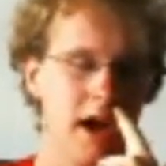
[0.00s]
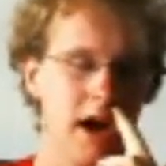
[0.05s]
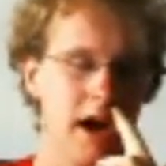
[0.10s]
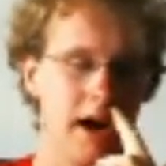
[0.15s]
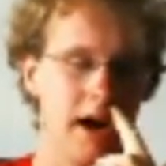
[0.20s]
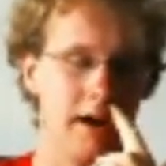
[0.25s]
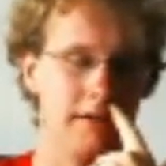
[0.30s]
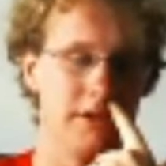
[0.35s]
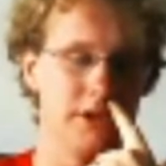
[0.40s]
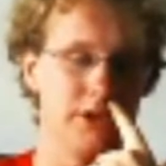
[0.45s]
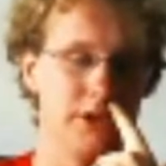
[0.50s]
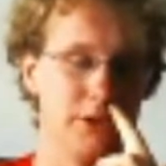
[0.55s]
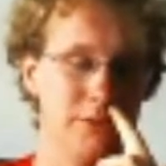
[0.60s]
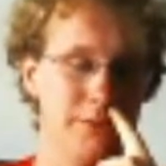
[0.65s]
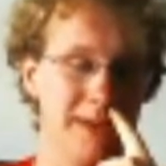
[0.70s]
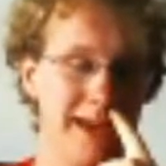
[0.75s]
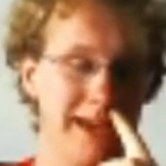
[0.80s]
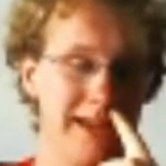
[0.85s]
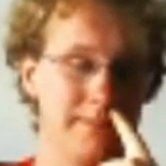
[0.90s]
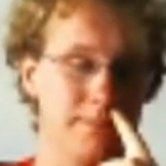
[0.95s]
Uh, who
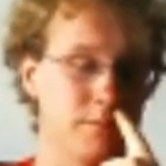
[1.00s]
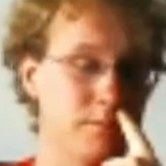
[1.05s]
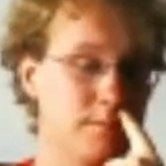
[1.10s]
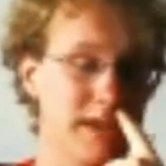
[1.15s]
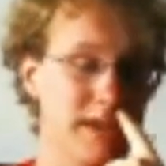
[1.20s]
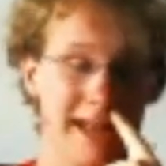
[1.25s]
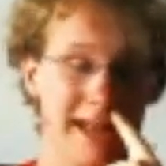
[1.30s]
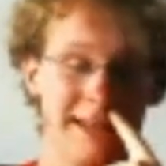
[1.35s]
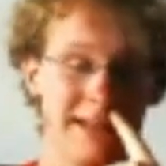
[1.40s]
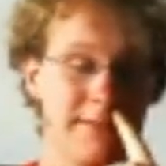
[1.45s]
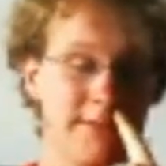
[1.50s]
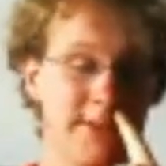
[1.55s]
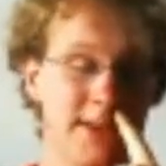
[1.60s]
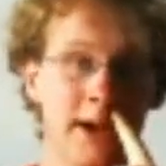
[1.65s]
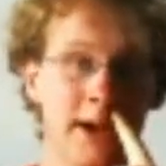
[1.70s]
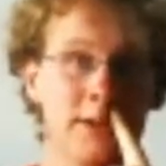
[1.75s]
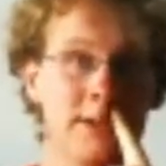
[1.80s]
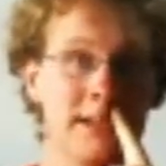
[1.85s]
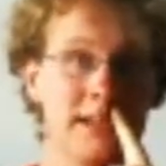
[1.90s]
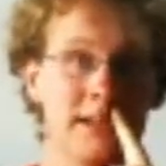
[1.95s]
made tens of
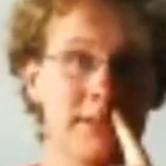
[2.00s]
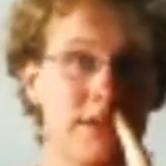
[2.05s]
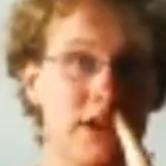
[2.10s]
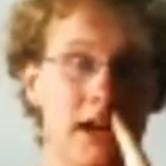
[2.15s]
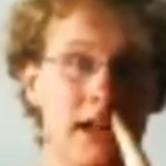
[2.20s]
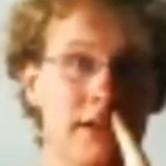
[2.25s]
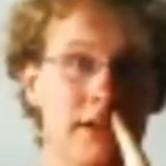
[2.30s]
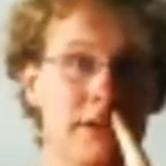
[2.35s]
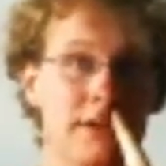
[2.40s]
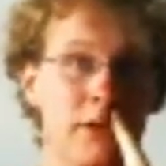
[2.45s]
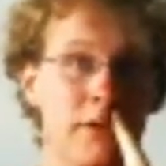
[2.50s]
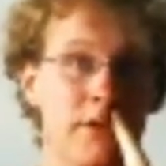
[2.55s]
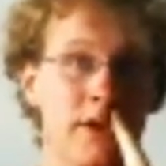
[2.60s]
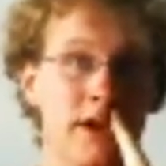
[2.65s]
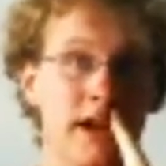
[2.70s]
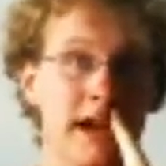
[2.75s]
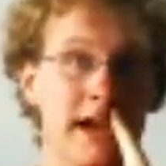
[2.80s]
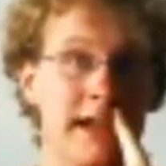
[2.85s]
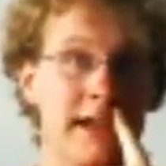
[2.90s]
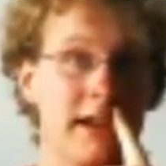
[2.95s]
thousands of dollars
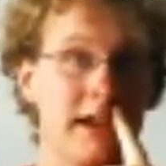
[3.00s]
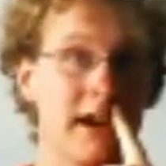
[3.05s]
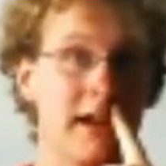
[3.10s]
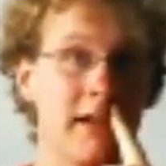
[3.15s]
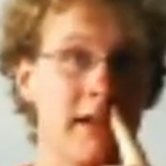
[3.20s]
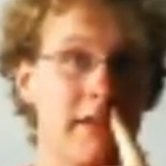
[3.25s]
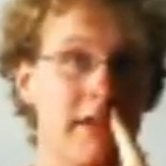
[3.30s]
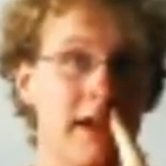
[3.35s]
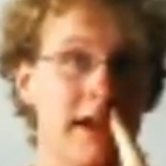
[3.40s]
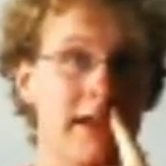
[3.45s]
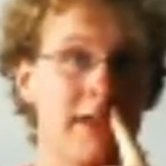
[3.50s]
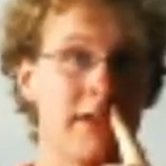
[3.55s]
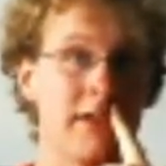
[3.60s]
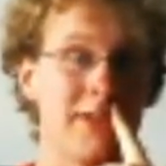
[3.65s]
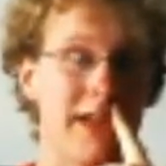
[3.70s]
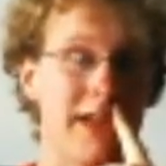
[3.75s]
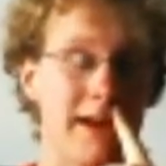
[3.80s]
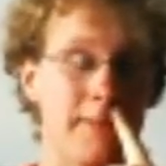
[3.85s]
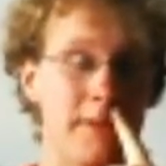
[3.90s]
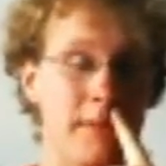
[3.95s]
overnight, kind of like the
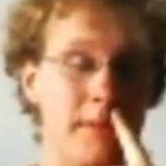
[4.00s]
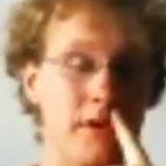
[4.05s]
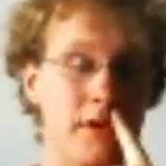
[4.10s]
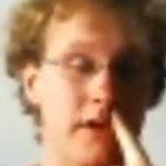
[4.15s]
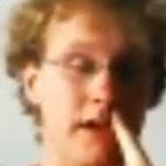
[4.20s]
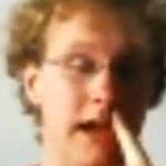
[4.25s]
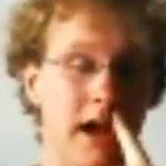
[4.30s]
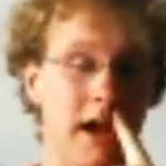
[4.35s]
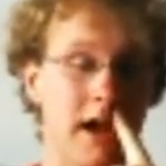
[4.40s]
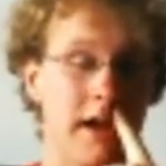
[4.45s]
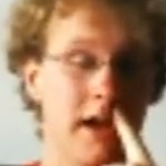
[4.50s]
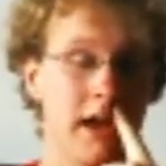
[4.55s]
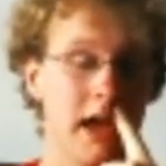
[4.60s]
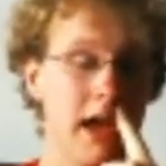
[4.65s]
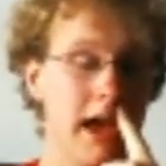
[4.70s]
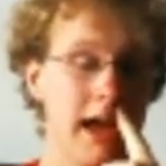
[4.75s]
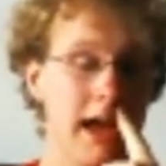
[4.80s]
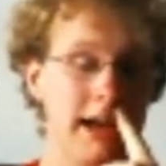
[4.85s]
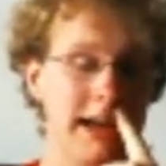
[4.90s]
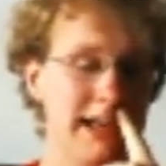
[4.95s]
Flappy Bird guy.
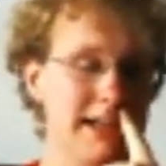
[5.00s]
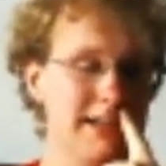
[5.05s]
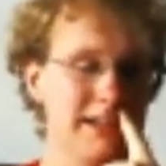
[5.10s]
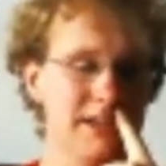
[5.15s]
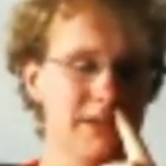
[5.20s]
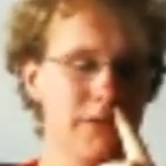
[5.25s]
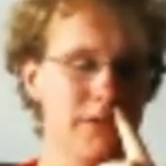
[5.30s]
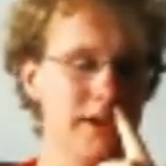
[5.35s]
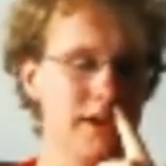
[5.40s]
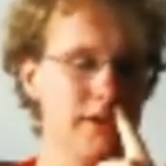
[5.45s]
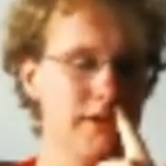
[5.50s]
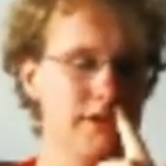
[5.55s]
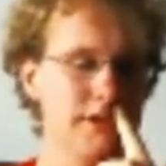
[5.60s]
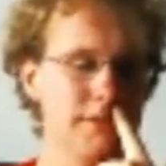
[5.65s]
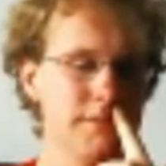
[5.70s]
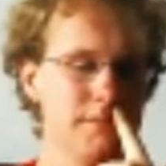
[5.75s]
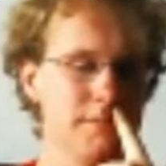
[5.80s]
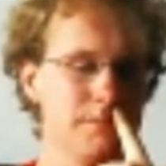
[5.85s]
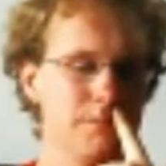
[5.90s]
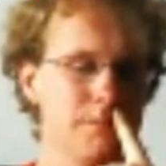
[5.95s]
And he just
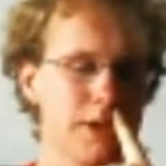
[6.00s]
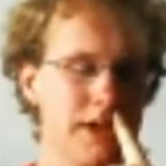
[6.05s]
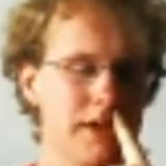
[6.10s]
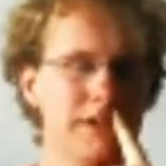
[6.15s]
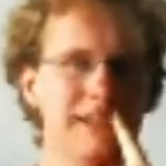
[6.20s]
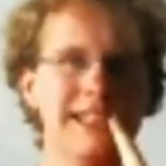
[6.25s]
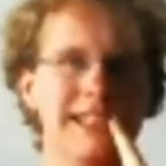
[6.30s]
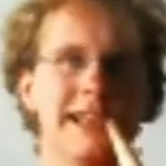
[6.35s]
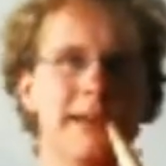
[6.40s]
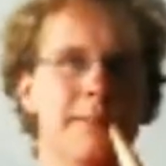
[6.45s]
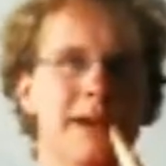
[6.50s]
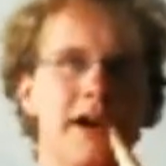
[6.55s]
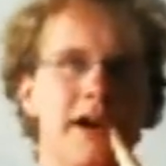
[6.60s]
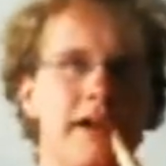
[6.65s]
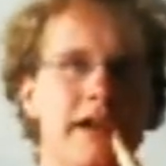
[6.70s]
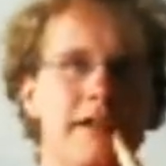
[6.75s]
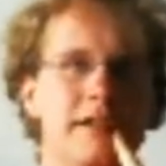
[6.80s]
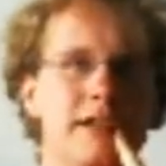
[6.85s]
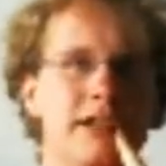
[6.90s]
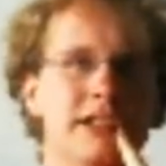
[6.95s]
feels guilty
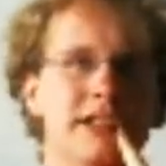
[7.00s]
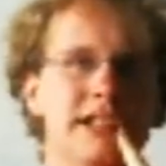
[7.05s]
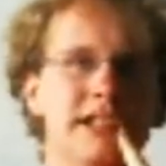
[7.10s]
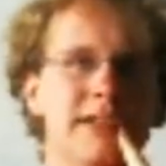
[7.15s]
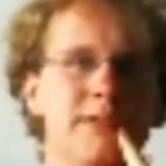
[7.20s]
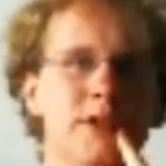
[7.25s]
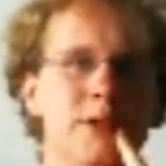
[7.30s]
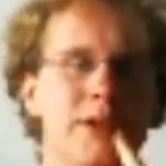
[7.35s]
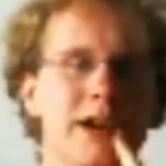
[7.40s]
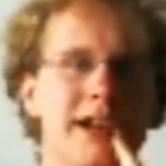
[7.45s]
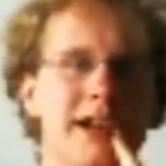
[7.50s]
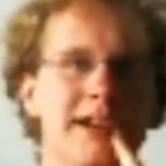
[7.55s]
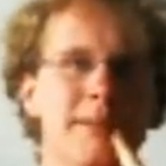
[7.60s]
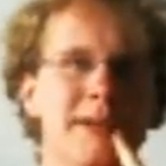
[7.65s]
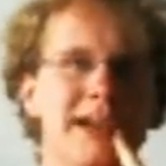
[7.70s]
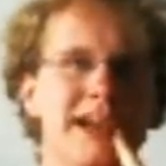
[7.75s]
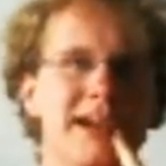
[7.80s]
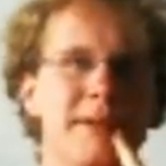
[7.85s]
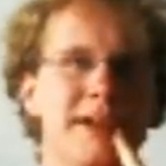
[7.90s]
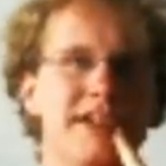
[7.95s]
about it because he never wanted to
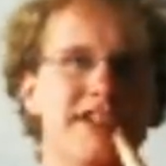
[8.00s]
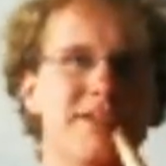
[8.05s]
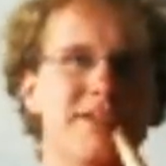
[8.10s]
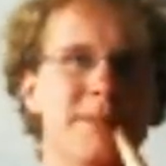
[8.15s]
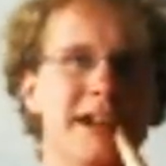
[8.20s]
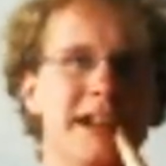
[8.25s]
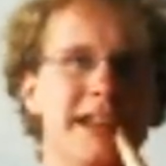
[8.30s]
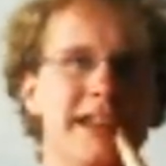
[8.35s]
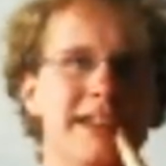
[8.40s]
make a bunch of money.